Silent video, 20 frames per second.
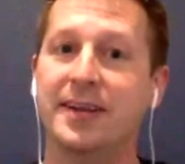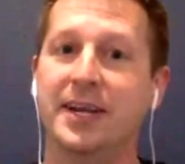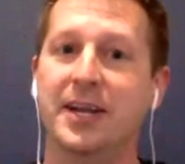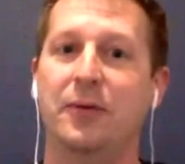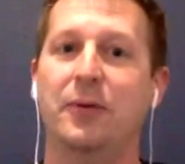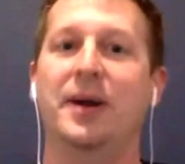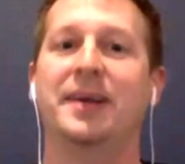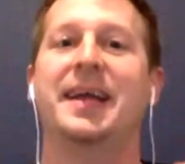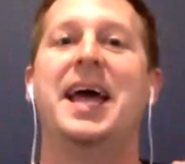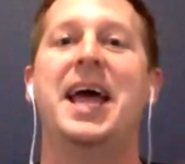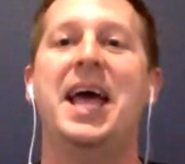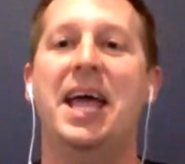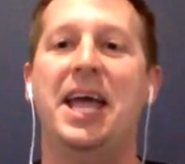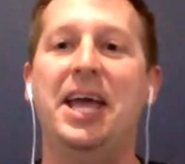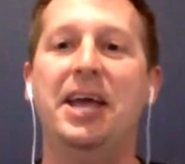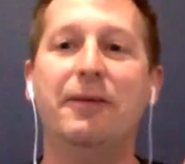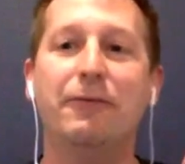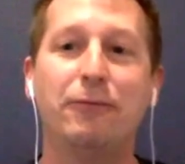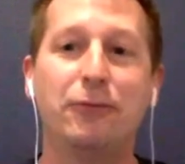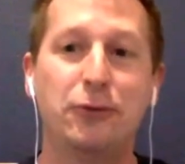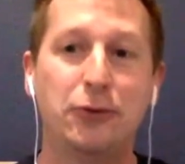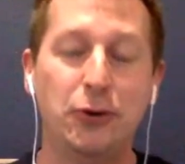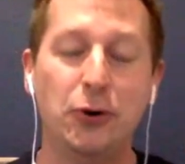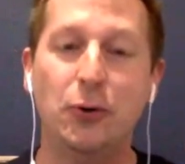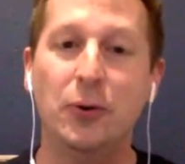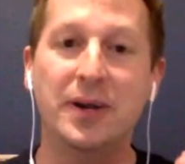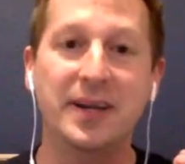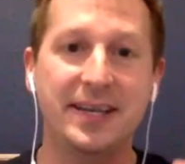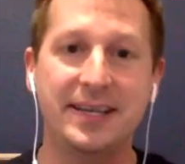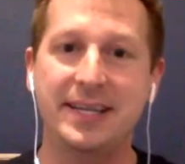anyways, if
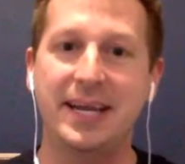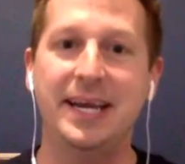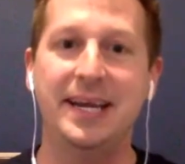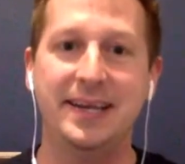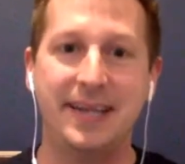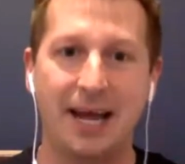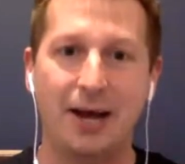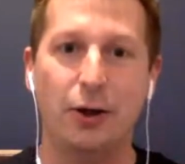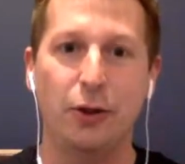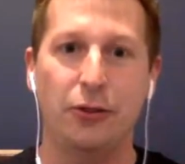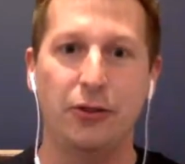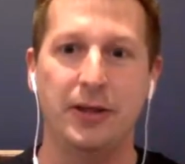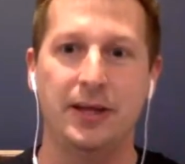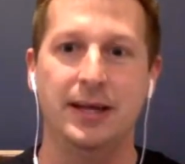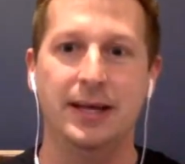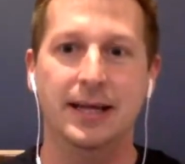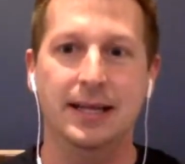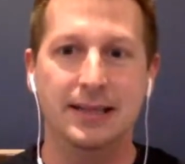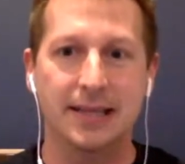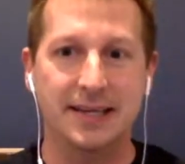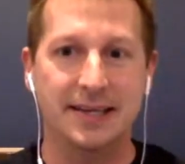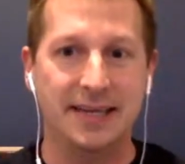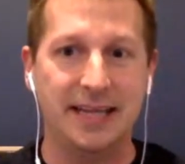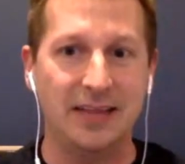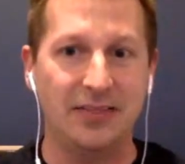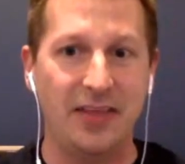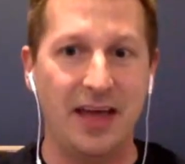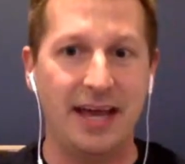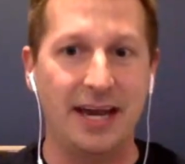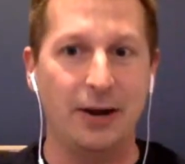Tua stays healthy. Let's
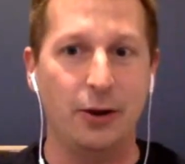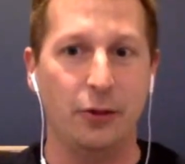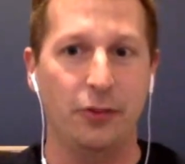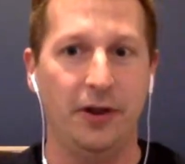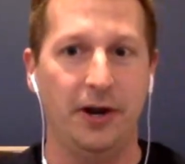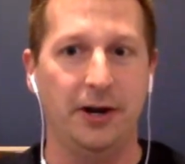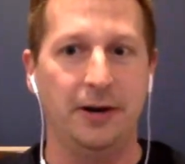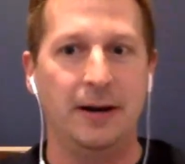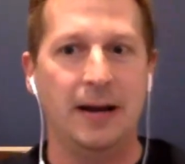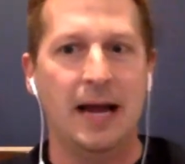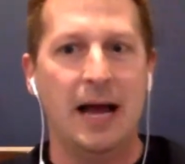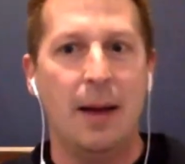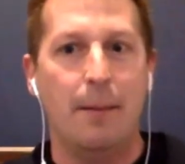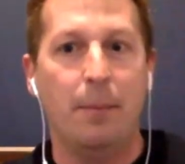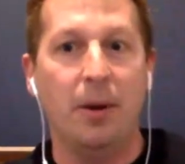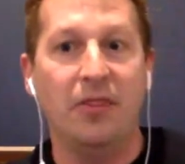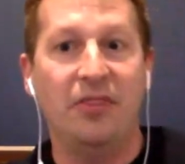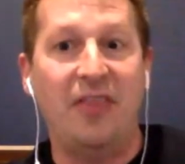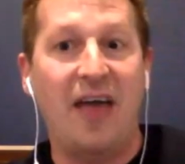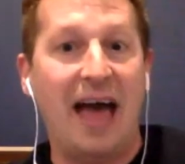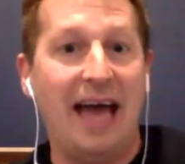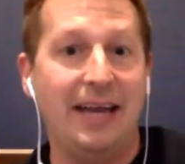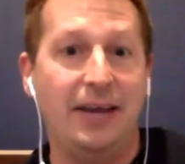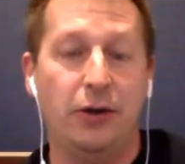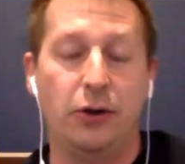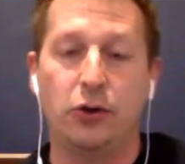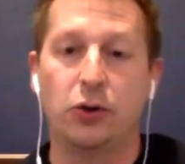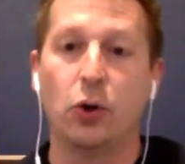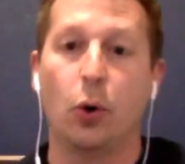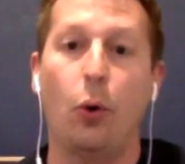get that out there. But
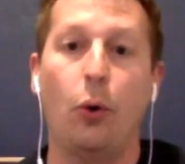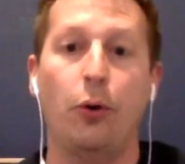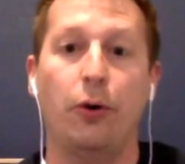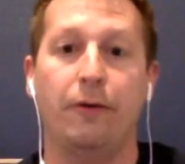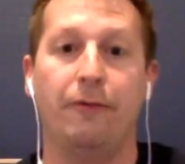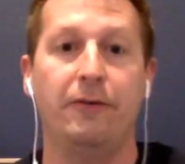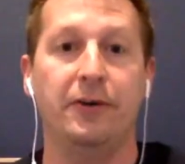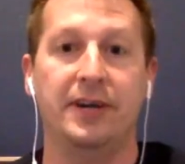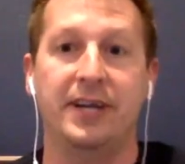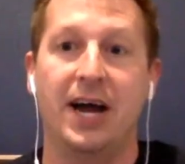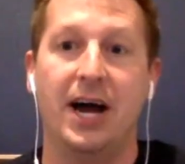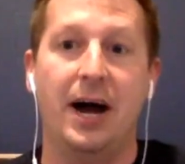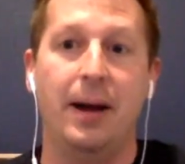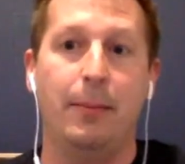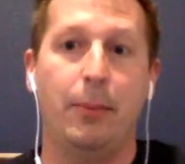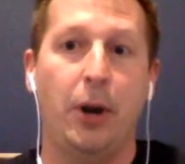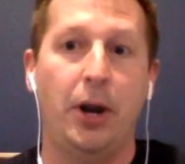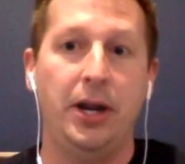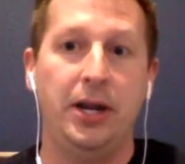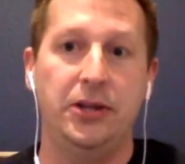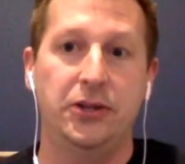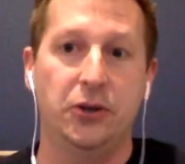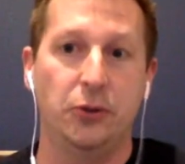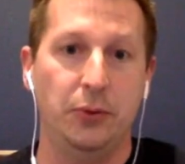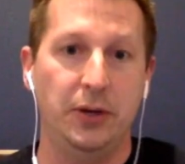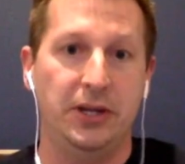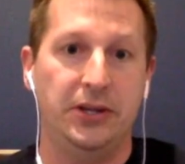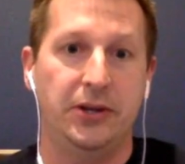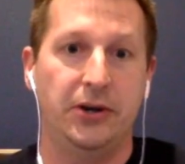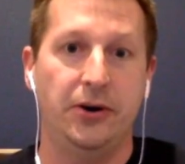that door for Tom Brady to
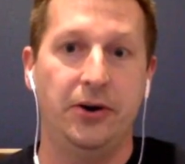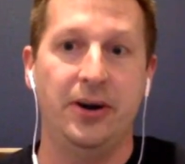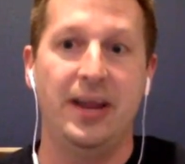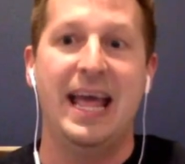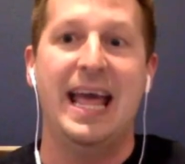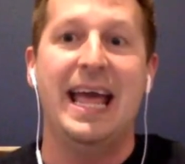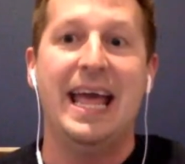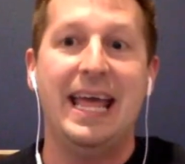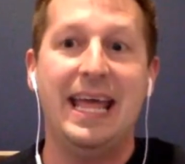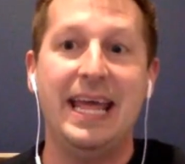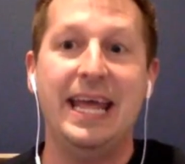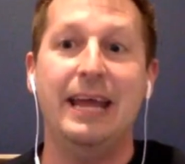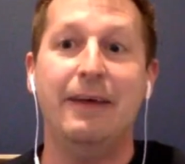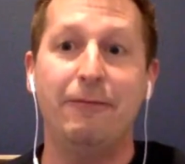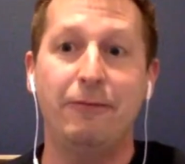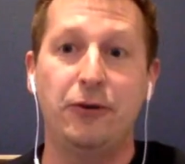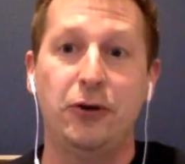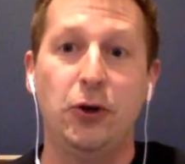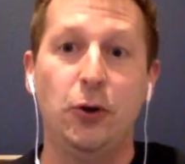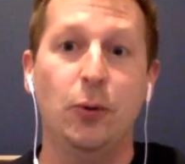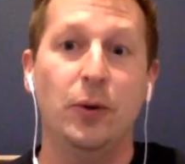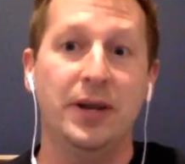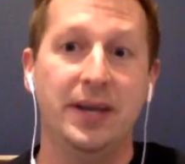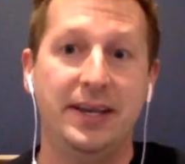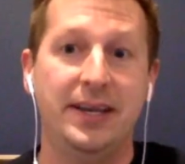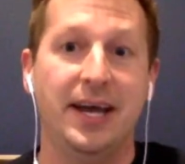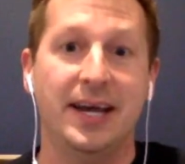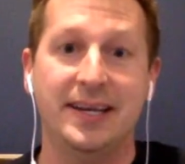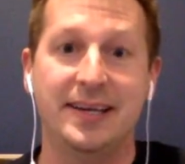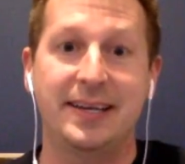return, if Tua
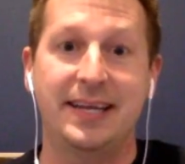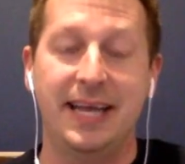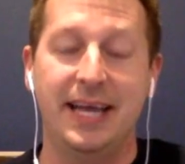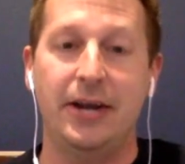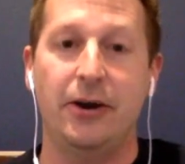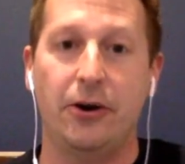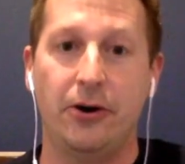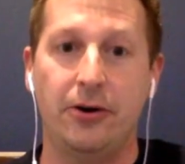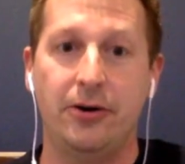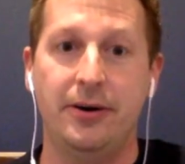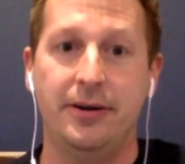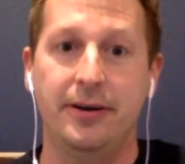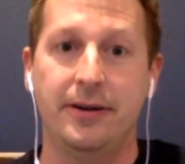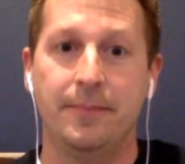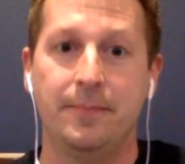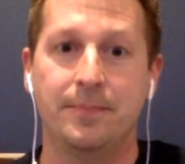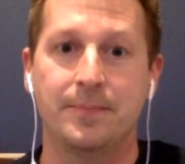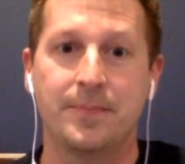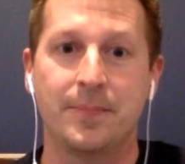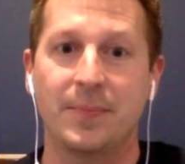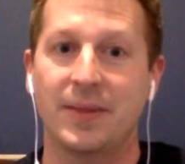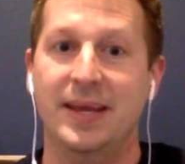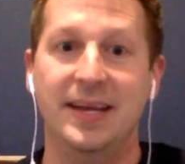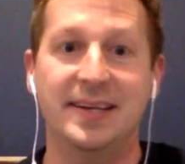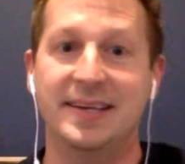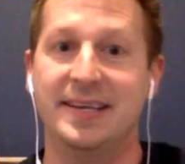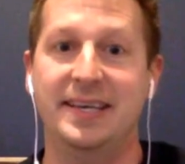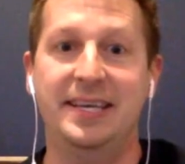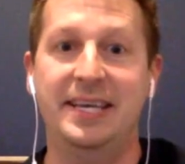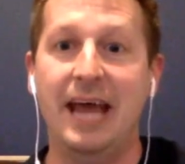does get hurt,
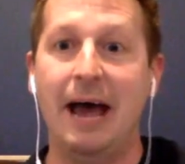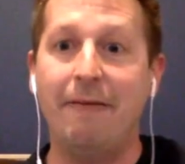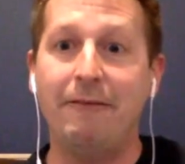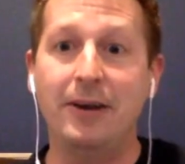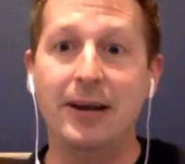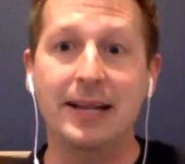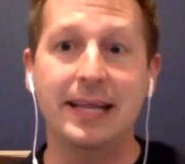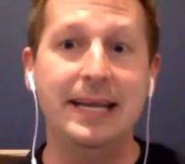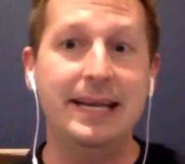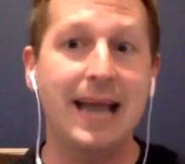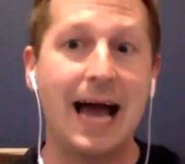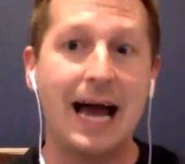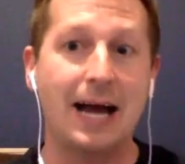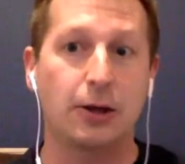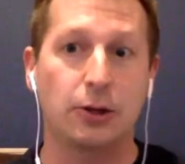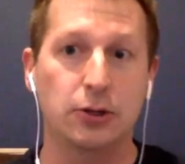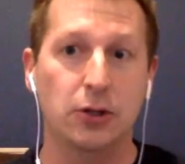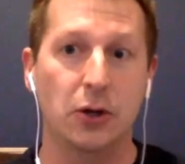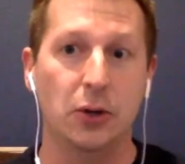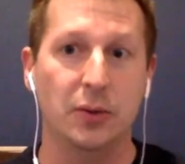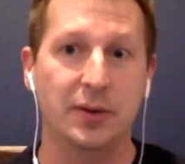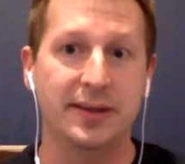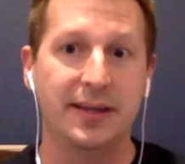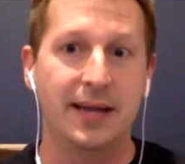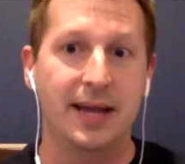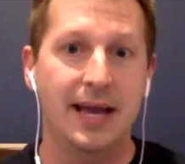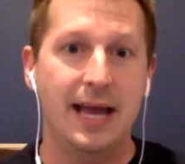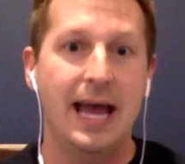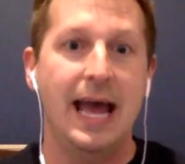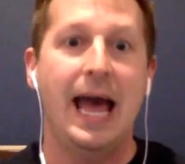is definitely not closed.
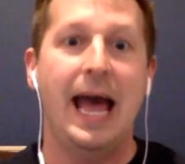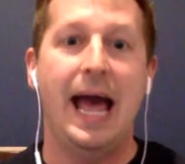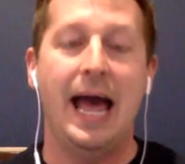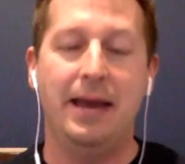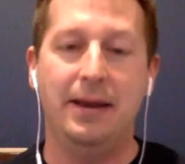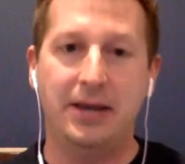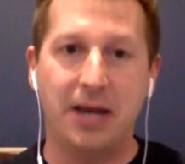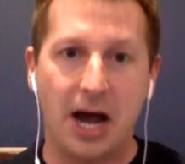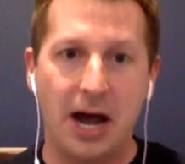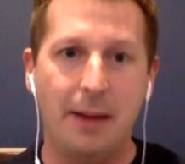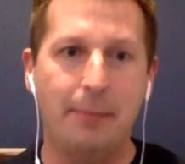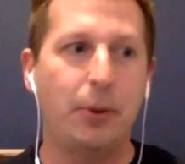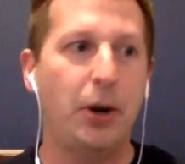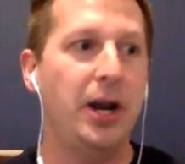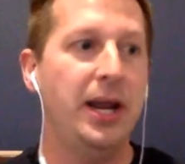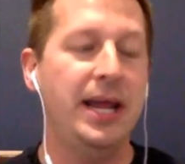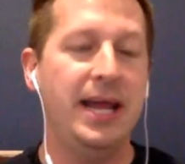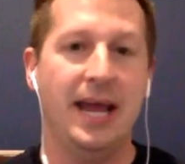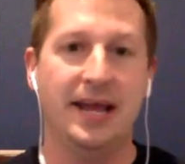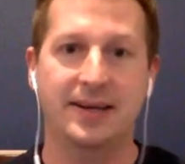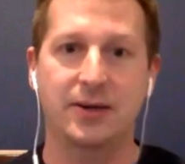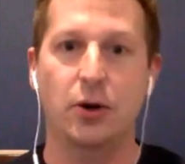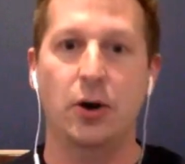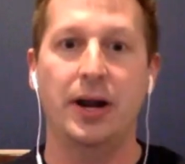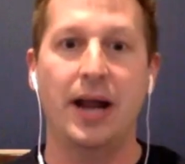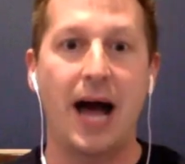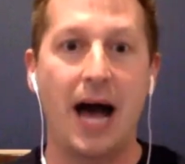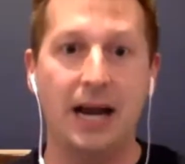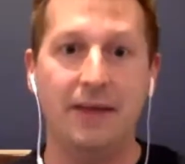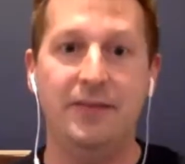And Tom Brady has
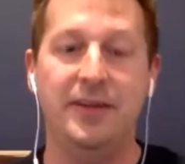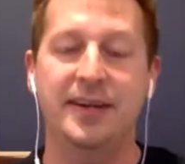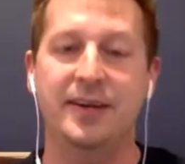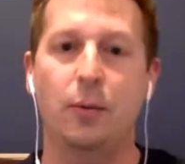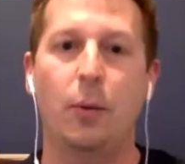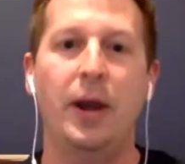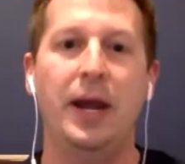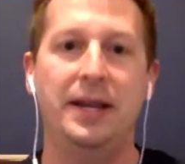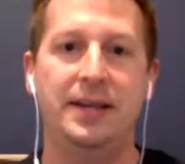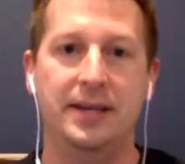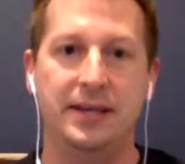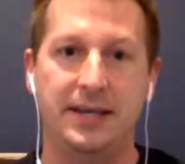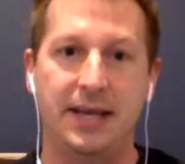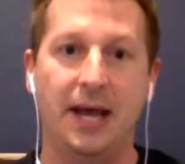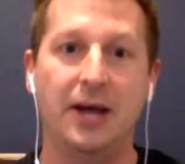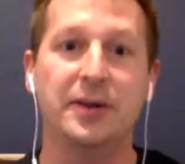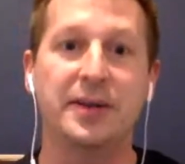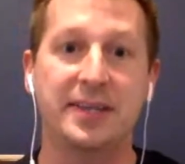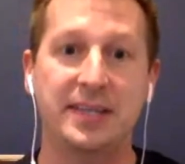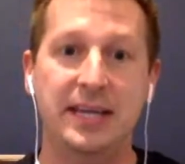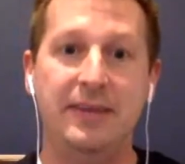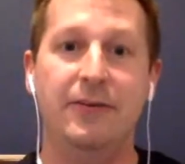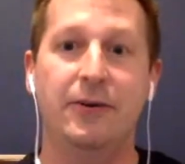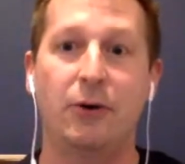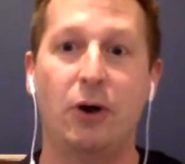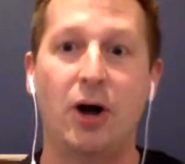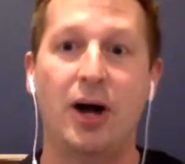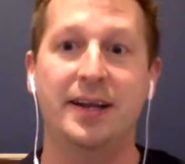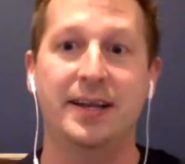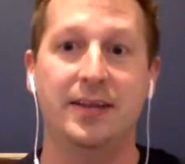gone out of his way to tell Stephen
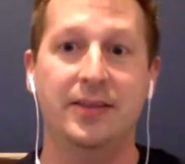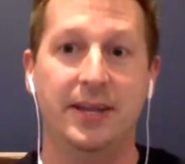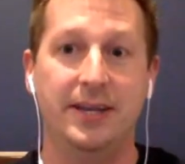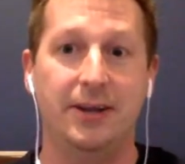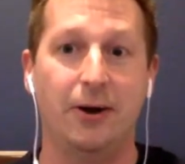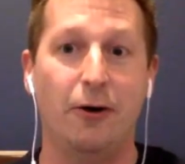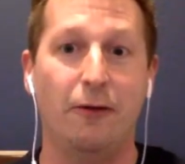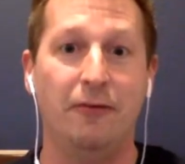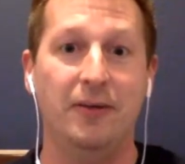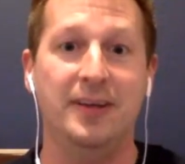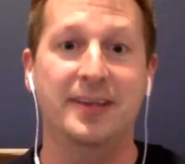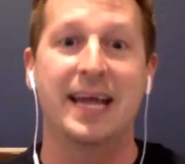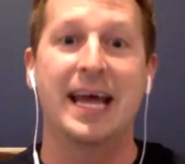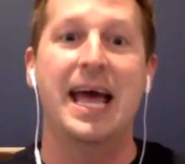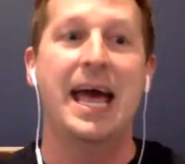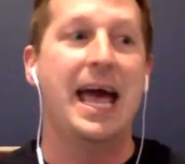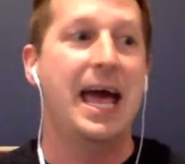Ross and the Dolphins